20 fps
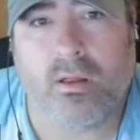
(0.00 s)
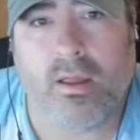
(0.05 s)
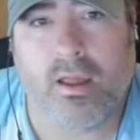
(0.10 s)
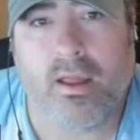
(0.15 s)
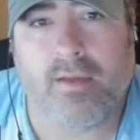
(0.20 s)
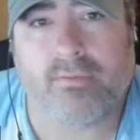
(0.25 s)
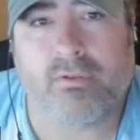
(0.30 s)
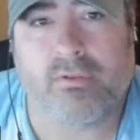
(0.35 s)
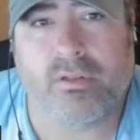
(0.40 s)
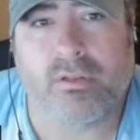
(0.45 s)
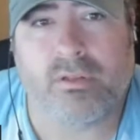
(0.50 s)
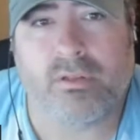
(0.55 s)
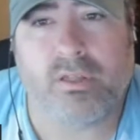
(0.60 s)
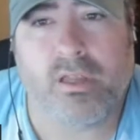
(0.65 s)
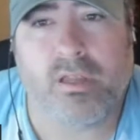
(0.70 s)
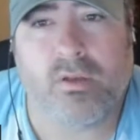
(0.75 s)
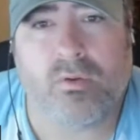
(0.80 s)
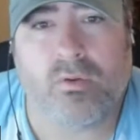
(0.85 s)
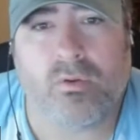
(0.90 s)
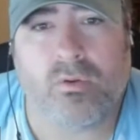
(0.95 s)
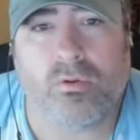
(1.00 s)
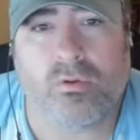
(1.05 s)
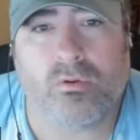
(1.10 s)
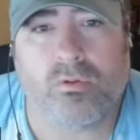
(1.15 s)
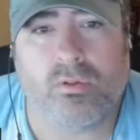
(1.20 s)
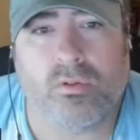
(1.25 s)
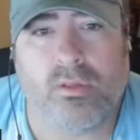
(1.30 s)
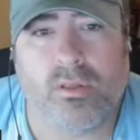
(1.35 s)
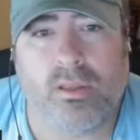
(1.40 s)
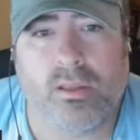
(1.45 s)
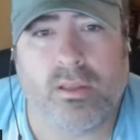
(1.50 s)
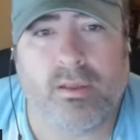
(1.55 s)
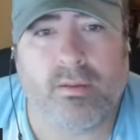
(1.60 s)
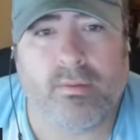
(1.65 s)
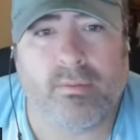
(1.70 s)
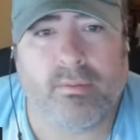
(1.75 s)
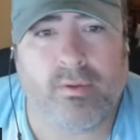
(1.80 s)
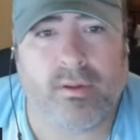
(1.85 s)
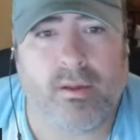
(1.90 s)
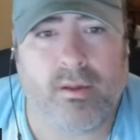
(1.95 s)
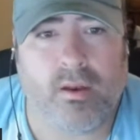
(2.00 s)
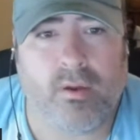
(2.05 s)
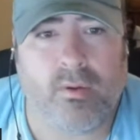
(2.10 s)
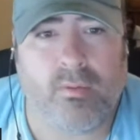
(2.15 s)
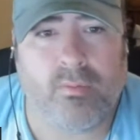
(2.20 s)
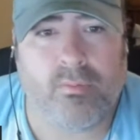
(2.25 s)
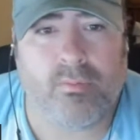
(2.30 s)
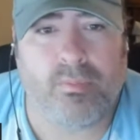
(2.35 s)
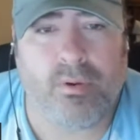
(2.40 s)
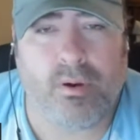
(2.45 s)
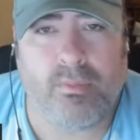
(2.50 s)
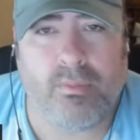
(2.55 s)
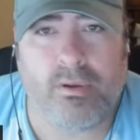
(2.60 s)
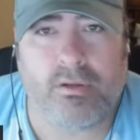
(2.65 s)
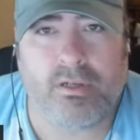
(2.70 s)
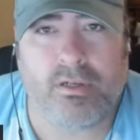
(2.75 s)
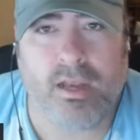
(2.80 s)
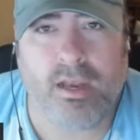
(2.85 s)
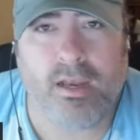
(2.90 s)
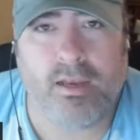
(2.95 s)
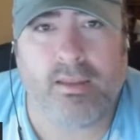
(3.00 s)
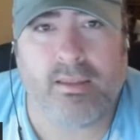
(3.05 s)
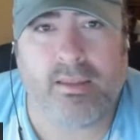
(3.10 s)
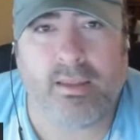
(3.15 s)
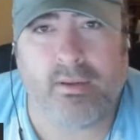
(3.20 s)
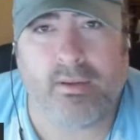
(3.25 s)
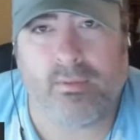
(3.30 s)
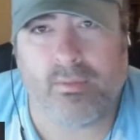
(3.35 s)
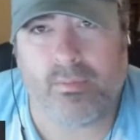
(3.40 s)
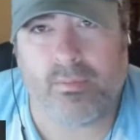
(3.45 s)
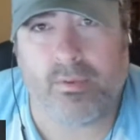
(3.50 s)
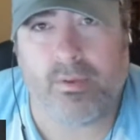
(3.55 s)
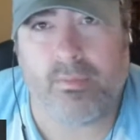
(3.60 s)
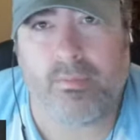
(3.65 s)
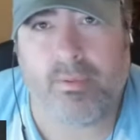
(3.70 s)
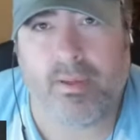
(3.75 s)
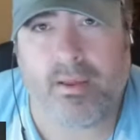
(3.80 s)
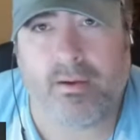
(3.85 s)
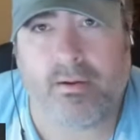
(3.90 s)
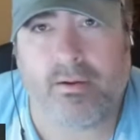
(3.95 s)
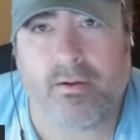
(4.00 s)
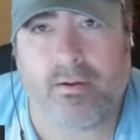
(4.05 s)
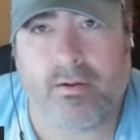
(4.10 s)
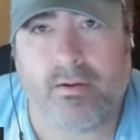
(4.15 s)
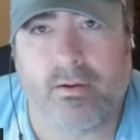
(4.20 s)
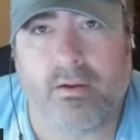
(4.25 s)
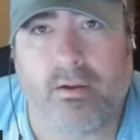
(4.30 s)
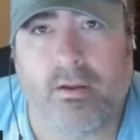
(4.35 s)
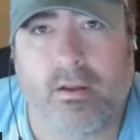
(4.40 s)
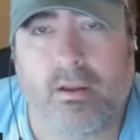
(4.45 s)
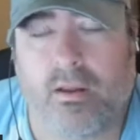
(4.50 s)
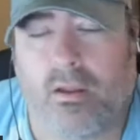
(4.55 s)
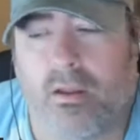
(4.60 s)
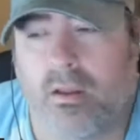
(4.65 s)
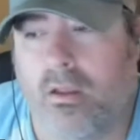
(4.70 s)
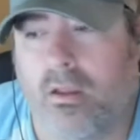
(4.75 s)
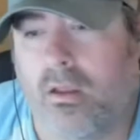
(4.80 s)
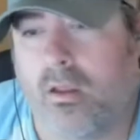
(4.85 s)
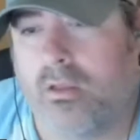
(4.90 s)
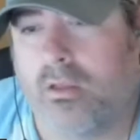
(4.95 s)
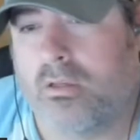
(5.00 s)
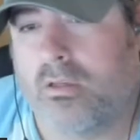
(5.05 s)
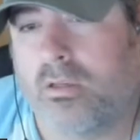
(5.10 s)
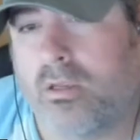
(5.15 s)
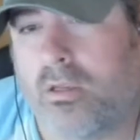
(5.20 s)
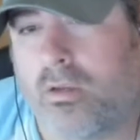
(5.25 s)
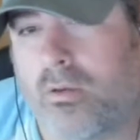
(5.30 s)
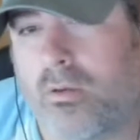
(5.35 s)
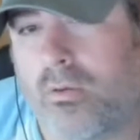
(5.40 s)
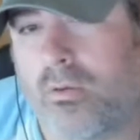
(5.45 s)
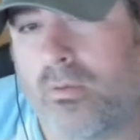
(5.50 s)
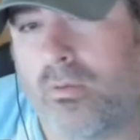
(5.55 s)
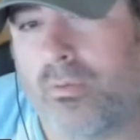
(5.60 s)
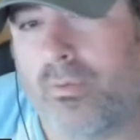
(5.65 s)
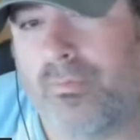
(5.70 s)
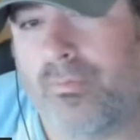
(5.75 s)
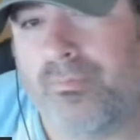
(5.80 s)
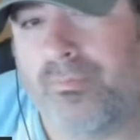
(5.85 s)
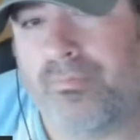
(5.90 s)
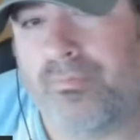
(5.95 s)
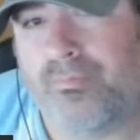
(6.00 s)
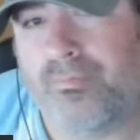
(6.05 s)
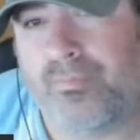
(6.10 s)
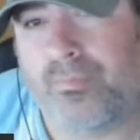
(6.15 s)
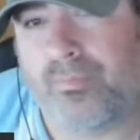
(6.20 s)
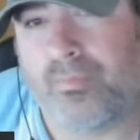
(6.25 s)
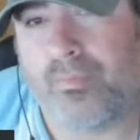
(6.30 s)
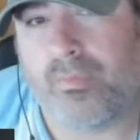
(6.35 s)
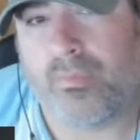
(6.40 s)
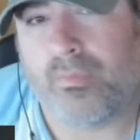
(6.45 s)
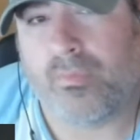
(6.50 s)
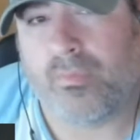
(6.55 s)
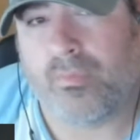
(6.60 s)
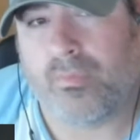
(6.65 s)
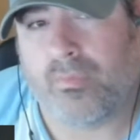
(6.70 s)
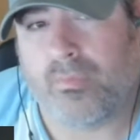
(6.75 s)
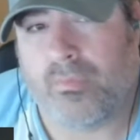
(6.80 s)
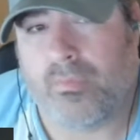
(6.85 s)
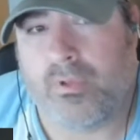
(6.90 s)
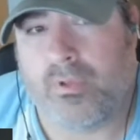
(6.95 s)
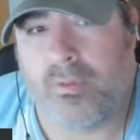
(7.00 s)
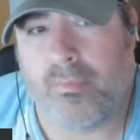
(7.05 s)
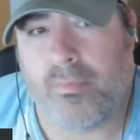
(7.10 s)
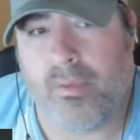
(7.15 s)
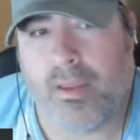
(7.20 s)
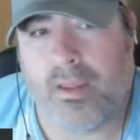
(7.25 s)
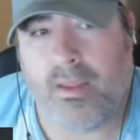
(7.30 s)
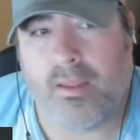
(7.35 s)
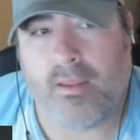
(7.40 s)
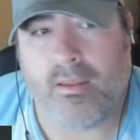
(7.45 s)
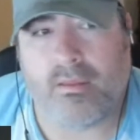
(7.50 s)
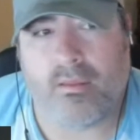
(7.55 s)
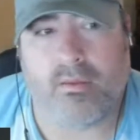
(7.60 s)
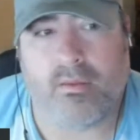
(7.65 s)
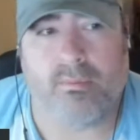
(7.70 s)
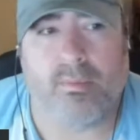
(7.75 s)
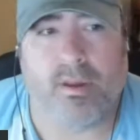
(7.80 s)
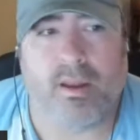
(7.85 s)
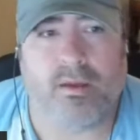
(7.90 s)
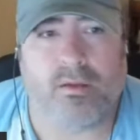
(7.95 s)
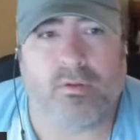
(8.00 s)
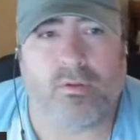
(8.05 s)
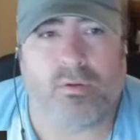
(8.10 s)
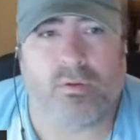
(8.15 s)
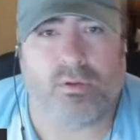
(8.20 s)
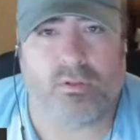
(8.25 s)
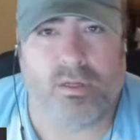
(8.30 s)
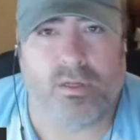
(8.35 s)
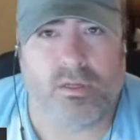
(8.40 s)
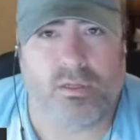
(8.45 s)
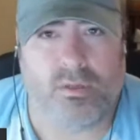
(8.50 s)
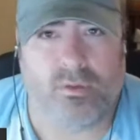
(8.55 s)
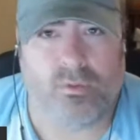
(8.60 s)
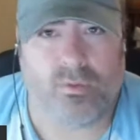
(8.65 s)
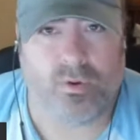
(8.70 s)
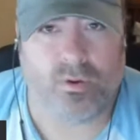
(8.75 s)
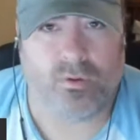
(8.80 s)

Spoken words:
after the sequels that pretty much anything would be better. So to me, the Mandalorian season